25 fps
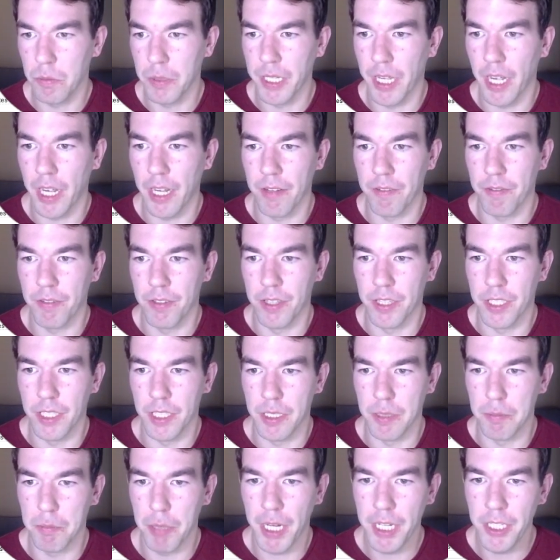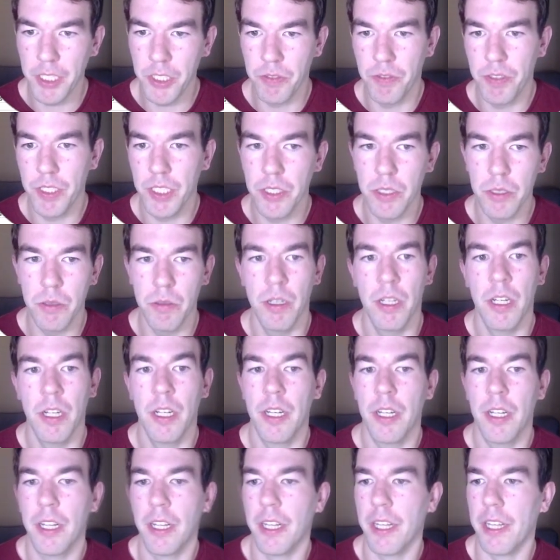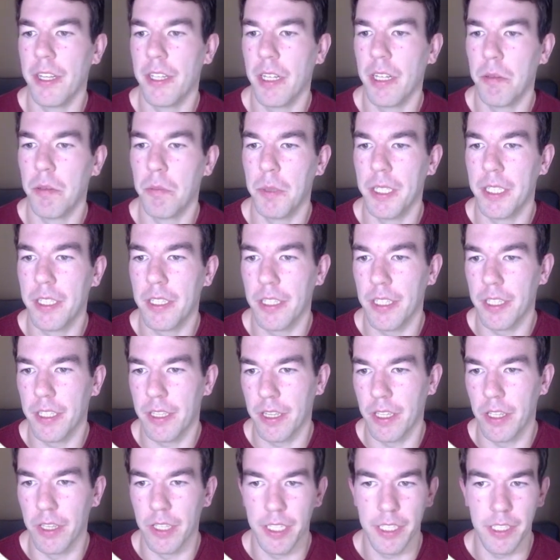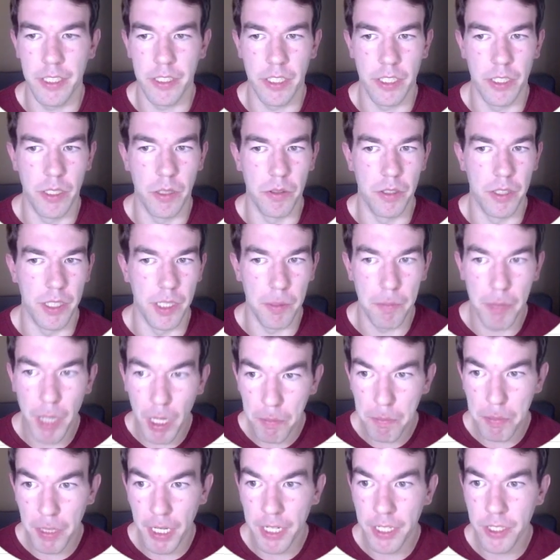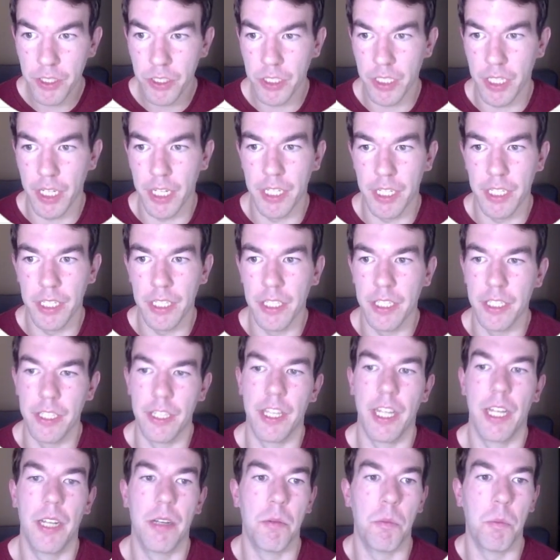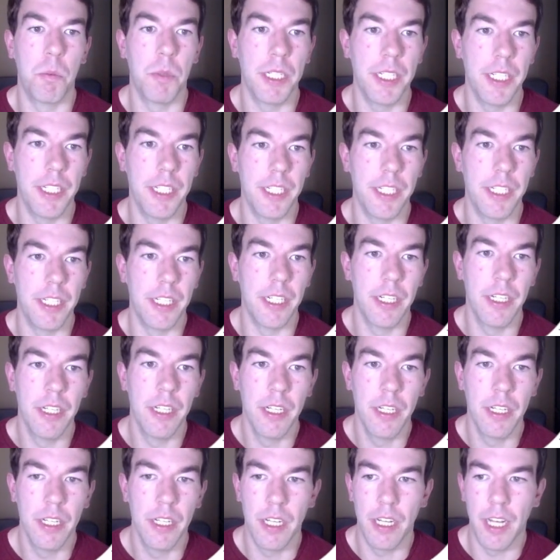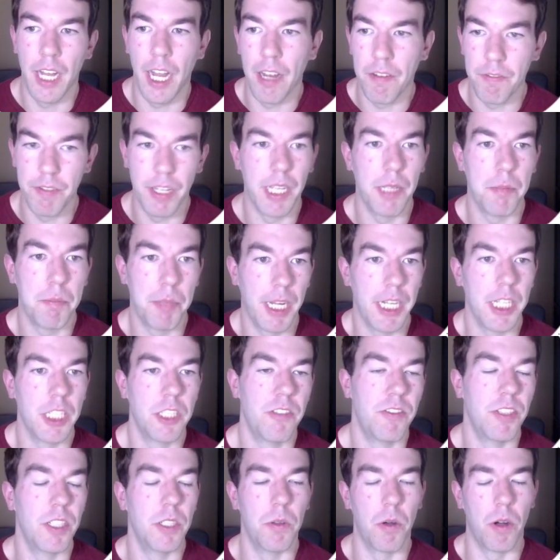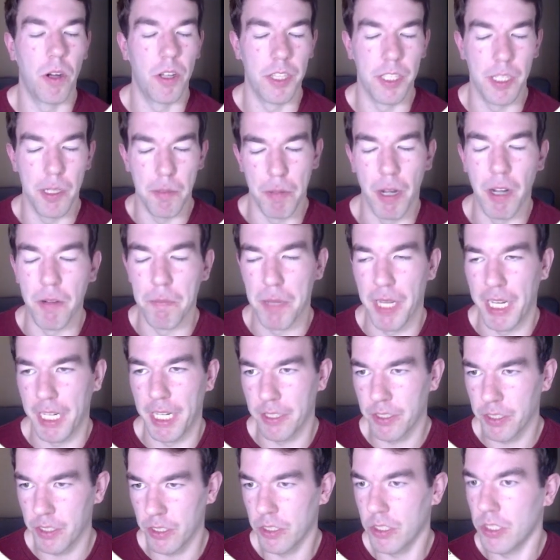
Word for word: We have the page view, and then we click the link to go to the about page, and then we have a page view on the about page.